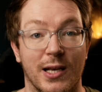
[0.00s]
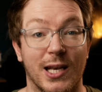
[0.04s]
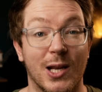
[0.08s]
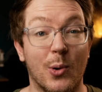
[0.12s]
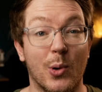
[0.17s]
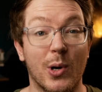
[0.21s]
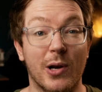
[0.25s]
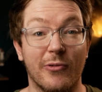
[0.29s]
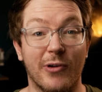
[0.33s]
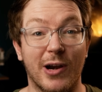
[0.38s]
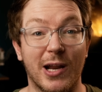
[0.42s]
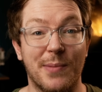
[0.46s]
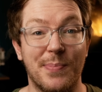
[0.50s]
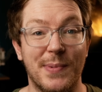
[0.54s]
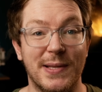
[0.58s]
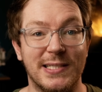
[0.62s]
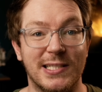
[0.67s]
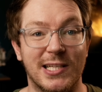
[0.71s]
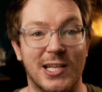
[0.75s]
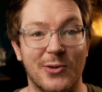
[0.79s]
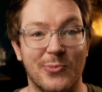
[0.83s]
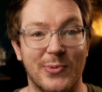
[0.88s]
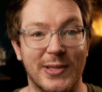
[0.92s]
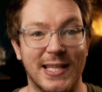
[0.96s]
Now what I recommend
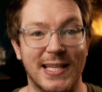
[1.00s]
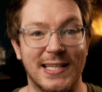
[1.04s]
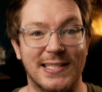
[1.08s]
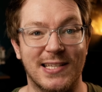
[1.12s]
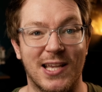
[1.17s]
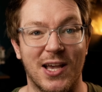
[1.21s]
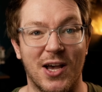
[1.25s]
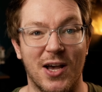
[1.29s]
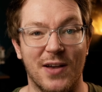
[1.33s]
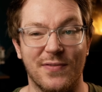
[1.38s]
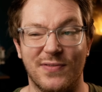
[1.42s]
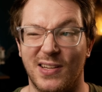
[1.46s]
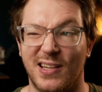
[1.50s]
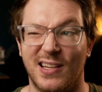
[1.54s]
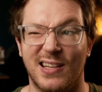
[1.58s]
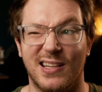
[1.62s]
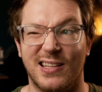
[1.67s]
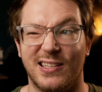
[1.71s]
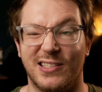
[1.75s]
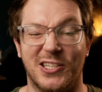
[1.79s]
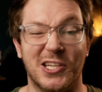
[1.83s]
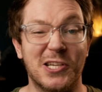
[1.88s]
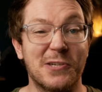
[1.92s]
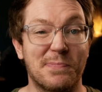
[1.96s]
you do with these curves
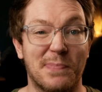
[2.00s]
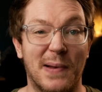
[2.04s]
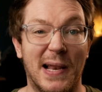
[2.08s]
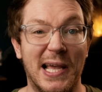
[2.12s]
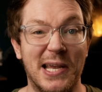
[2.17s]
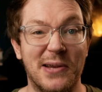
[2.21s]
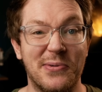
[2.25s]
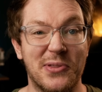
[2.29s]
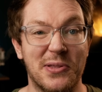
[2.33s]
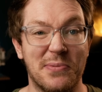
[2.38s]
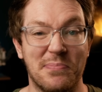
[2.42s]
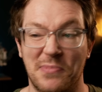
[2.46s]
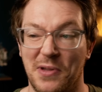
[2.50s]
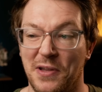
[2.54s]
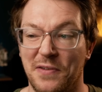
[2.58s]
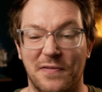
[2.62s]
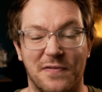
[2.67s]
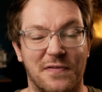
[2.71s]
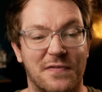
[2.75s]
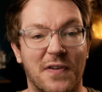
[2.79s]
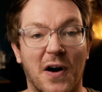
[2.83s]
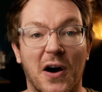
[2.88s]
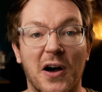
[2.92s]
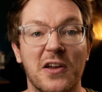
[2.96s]
Just play with them,
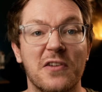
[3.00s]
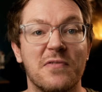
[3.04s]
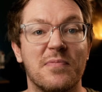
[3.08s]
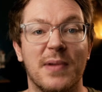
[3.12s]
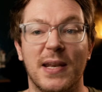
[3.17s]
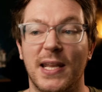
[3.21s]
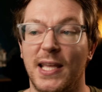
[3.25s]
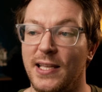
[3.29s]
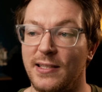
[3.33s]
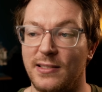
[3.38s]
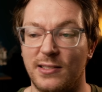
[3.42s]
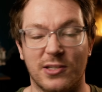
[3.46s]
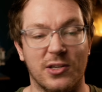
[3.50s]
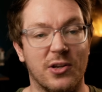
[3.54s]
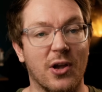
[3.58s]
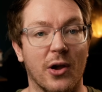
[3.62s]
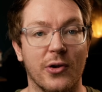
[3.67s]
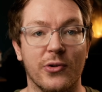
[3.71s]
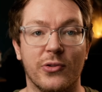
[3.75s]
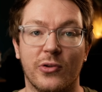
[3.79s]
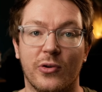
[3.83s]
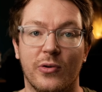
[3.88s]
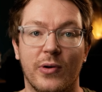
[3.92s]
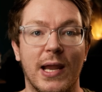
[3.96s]
5 minutes,
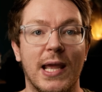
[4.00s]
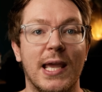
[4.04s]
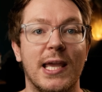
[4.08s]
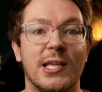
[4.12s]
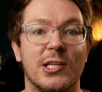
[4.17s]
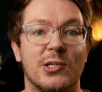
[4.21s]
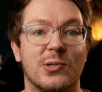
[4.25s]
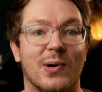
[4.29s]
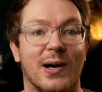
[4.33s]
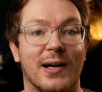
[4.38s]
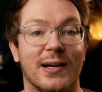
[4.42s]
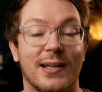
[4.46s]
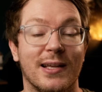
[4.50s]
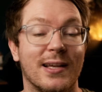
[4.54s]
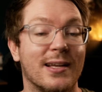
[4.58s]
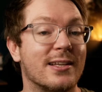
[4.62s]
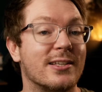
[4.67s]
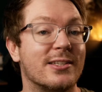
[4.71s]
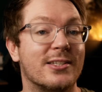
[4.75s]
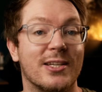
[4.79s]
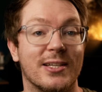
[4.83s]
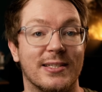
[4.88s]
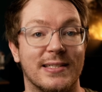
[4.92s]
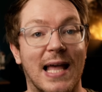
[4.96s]
go through each one,
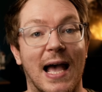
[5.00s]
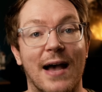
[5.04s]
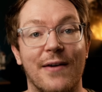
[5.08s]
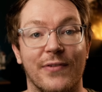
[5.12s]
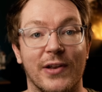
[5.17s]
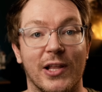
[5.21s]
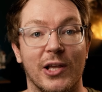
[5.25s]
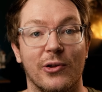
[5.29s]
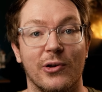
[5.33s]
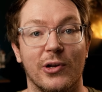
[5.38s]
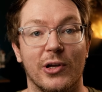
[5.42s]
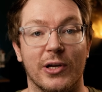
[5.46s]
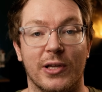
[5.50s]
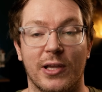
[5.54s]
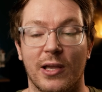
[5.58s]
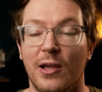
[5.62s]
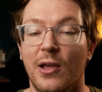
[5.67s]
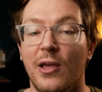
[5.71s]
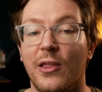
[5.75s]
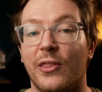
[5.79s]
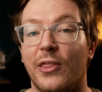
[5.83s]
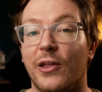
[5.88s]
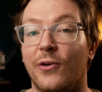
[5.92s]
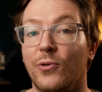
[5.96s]
just have a little look.
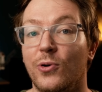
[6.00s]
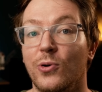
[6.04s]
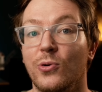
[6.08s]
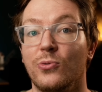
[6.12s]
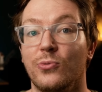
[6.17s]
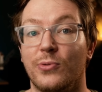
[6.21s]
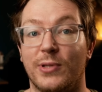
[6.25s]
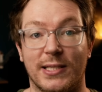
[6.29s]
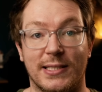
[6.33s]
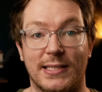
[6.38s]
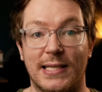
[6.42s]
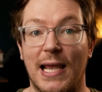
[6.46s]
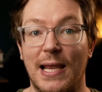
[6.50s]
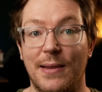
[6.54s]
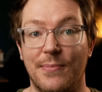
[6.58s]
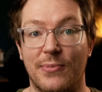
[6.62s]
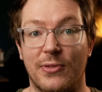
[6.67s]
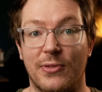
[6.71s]
They're all the same